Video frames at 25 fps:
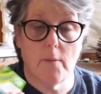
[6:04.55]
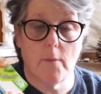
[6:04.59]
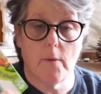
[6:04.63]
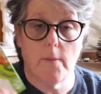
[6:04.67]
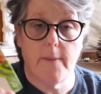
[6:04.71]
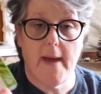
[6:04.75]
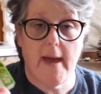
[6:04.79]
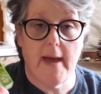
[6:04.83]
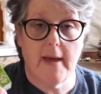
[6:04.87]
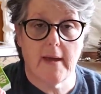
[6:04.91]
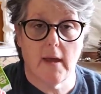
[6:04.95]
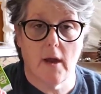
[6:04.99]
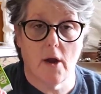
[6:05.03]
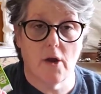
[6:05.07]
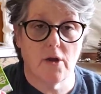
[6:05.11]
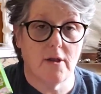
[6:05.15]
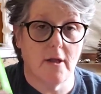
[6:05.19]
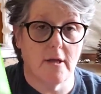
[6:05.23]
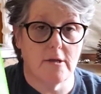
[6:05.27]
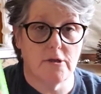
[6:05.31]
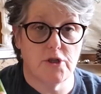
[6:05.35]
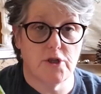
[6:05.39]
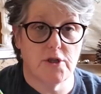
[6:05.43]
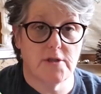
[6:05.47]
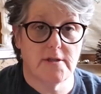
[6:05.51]
We're packing our
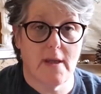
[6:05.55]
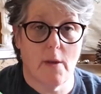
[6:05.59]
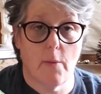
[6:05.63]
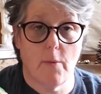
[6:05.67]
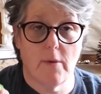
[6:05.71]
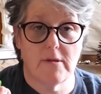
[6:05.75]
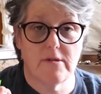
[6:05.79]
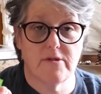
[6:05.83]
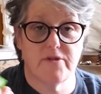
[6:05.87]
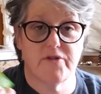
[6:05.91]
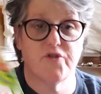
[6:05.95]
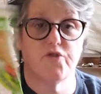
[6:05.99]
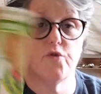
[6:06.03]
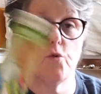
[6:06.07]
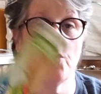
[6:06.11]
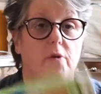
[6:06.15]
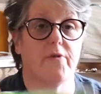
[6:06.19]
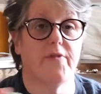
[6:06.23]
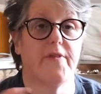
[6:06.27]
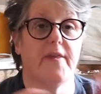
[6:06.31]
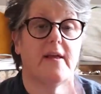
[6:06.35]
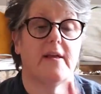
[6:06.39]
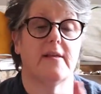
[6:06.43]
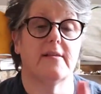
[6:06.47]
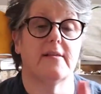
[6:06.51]
lunches. I wouldn't store
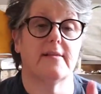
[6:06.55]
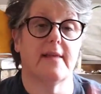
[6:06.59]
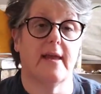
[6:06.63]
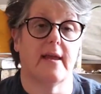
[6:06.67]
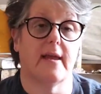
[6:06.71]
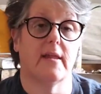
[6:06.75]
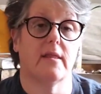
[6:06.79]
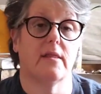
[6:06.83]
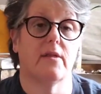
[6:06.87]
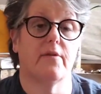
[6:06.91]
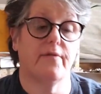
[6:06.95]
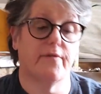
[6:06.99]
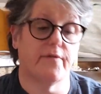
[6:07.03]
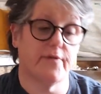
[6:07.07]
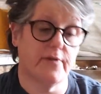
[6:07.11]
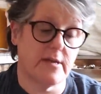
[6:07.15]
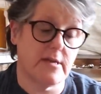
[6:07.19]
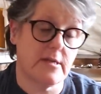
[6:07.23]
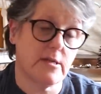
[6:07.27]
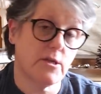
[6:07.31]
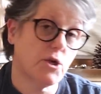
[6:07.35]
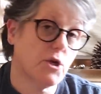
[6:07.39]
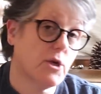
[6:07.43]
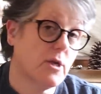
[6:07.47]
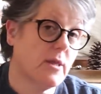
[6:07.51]
things like in the
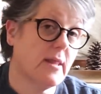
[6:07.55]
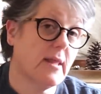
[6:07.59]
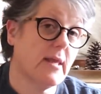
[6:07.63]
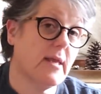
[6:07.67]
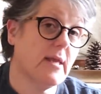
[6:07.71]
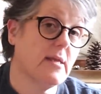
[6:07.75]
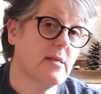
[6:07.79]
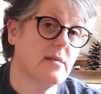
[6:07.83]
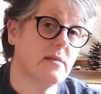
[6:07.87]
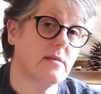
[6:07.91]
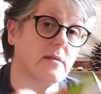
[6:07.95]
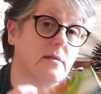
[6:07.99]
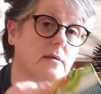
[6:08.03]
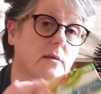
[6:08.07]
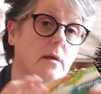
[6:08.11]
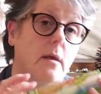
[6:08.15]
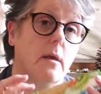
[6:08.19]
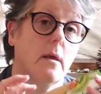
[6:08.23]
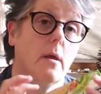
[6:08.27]
freezer in these,